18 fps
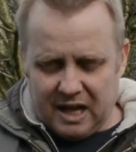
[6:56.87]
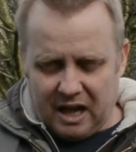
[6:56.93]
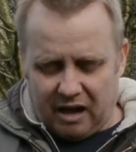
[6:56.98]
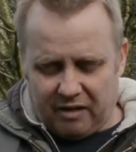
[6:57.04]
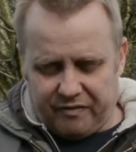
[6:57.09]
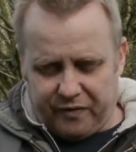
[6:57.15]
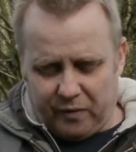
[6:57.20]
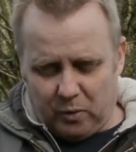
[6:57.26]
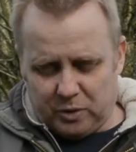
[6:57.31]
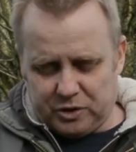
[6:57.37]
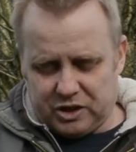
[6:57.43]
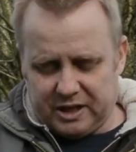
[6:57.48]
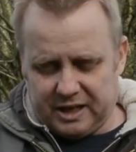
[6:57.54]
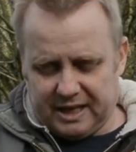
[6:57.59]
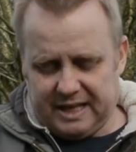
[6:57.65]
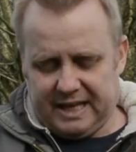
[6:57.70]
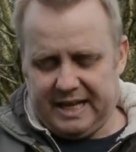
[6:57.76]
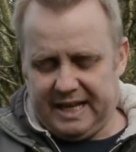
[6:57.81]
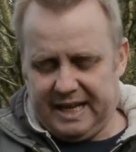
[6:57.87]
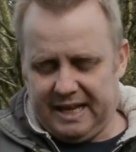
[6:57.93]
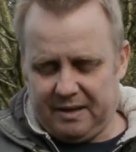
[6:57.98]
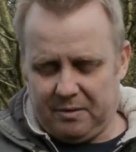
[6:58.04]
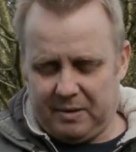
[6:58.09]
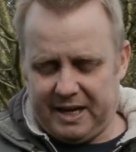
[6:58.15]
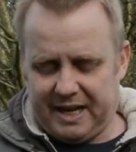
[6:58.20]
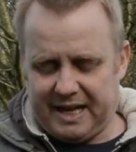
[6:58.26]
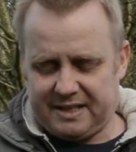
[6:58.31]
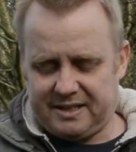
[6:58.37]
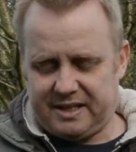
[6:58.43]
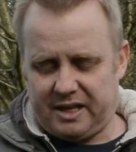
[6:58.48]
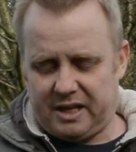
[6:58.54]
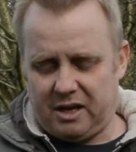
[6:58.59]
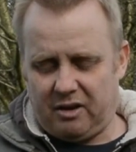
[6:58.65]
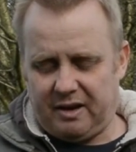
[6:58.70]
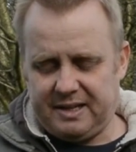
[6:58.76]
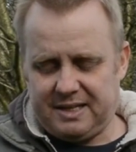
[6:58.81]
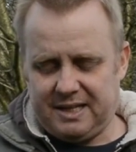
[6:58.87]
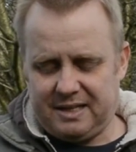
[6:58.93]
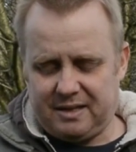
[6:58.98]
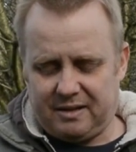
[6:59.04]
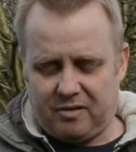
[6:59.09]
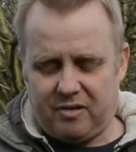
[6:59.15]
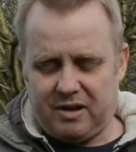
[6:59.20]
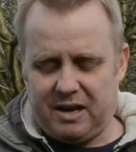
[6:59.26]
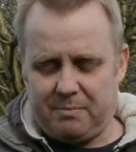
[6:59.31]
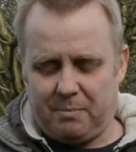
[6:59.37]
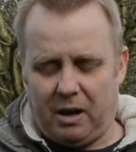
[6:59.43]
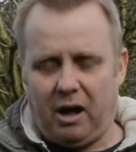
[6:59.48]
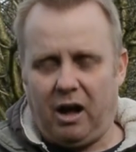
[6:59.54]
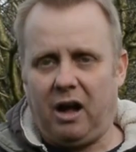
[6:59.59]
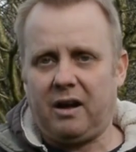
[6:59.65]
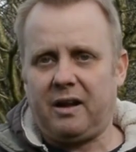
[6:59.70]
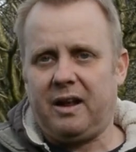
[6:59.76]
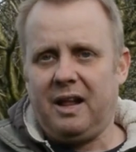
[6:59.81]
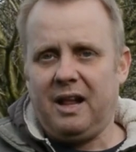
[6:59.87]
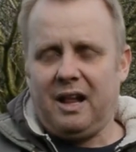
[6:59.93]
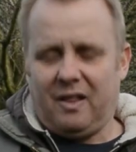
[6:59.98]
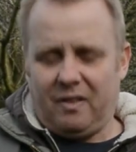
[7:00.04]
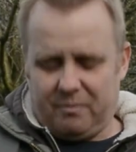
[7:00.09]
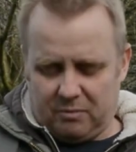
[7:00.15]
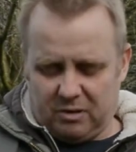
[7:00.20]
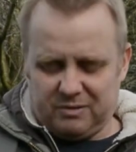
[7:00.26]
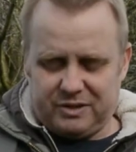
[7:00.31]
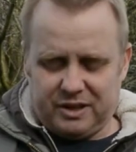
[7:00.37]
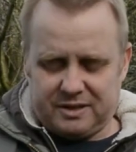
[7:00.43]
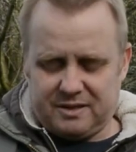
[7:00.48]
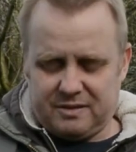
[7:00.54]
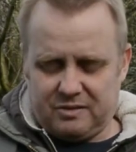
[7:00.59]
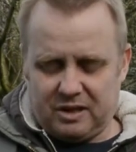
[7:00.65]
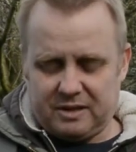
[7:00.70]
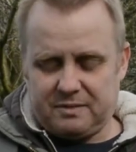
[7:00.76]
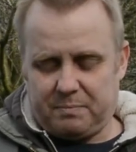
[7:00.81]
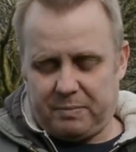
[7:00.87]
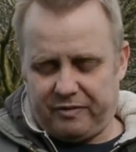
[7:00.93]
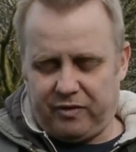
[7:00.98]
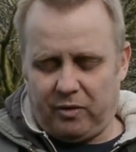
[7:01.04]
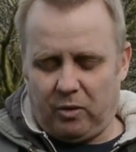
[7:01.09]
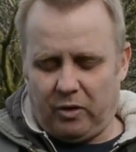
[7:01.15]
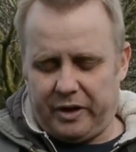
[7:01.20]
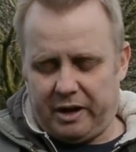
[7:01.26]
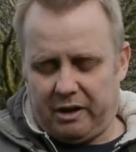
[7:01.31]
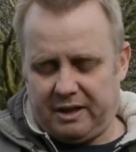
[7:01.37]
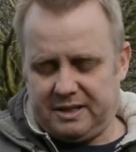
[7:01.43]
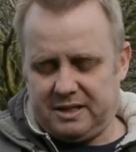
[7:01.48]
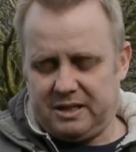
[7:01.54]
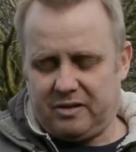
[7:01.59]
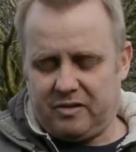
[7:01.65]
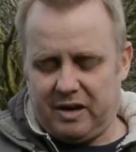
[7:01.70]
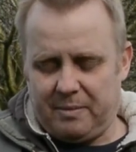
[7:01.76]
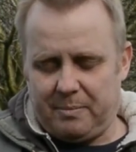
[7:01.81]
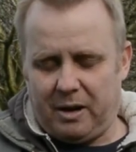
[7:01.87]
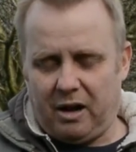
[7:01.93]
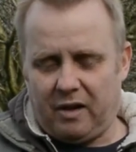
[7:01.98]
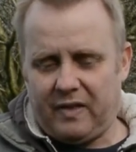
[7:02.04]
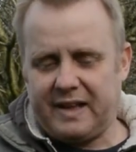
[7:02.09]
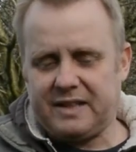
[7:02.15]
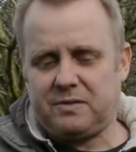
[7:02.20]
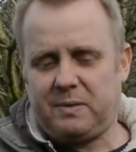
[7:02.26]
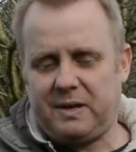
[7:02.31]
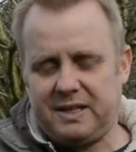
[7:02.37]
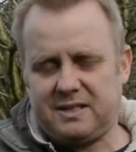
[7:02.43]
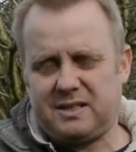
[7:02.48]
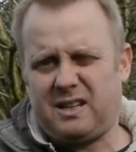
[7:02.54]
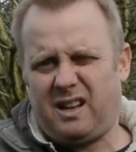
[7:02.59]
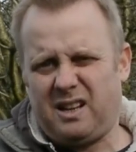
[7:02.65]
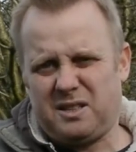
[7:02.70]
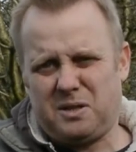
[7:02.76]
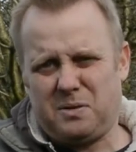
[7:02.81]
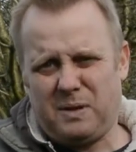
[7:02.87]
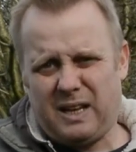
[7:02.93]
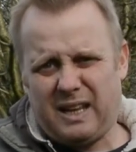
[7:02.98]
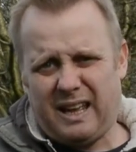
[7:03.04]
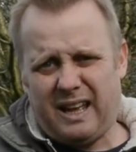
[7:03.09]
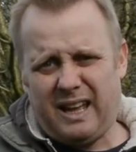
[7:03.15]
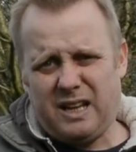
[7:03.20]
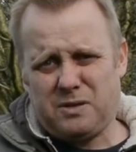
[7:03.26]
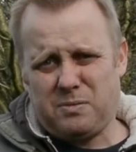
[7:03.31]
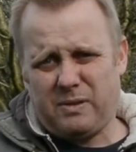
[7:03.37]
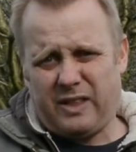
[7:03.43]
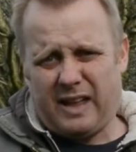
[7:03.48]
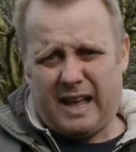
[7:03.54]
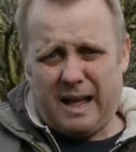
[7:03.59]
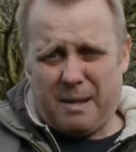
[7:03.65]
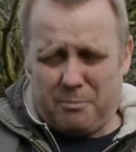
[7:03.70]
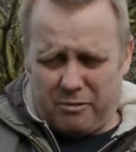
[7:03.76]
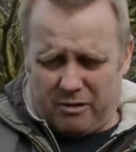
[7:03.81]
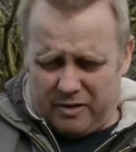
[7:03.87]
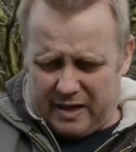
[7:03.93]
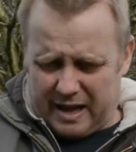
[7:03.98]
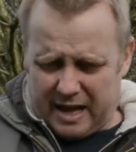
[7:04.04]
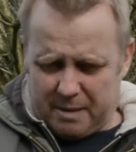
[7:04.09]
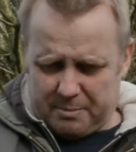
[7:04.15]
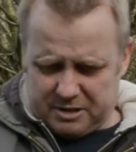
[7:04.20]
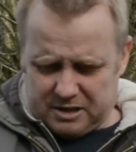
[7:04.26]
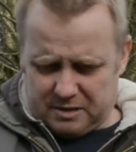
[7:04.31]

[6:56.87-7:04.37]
Unfortunately, when it gets to the 90 degree mark, well, just before the 90 degree mark, that's when it starts to engage with the hammer and the hammer